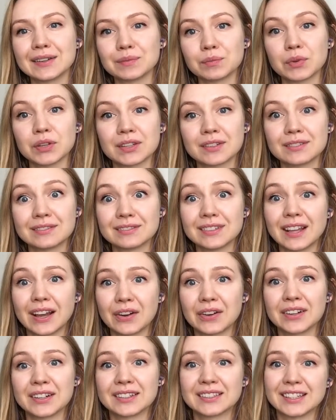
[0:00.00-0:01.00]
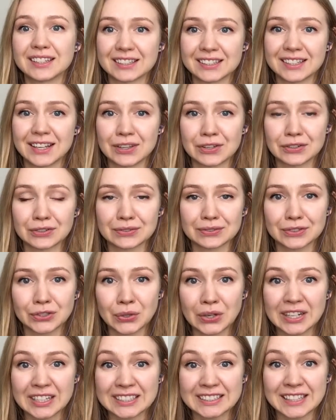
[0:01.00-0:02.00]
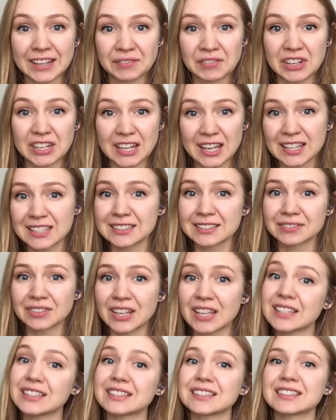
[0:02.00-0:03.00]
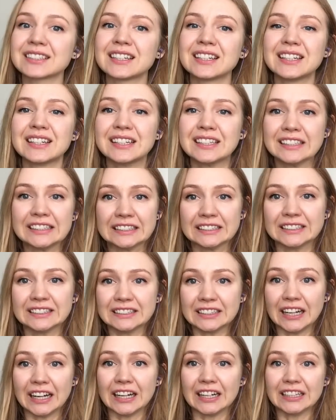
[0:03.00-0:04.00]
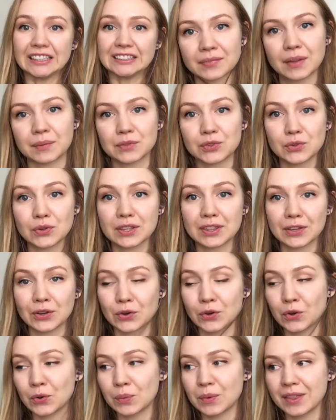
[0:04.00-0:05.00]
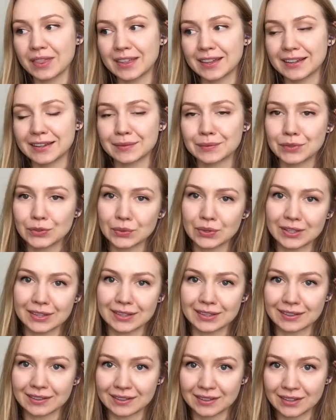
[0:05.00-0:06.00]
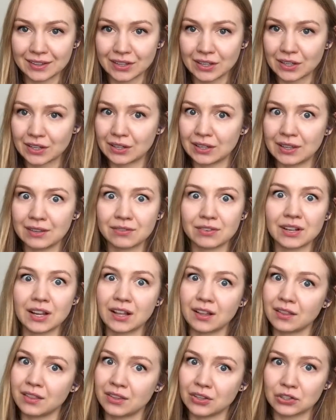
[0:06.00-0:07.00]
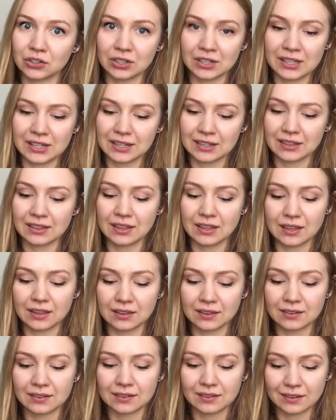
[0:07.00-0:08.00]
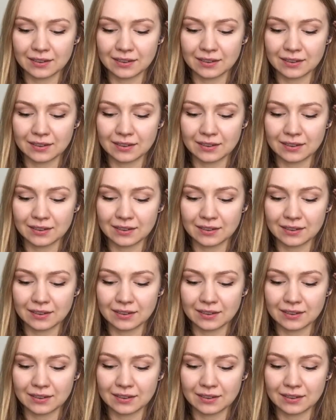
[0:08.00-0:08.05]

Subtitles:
But now there's another 27 days of this. I'm doing the jojoba thing, I'm doing the even healthier eating thing,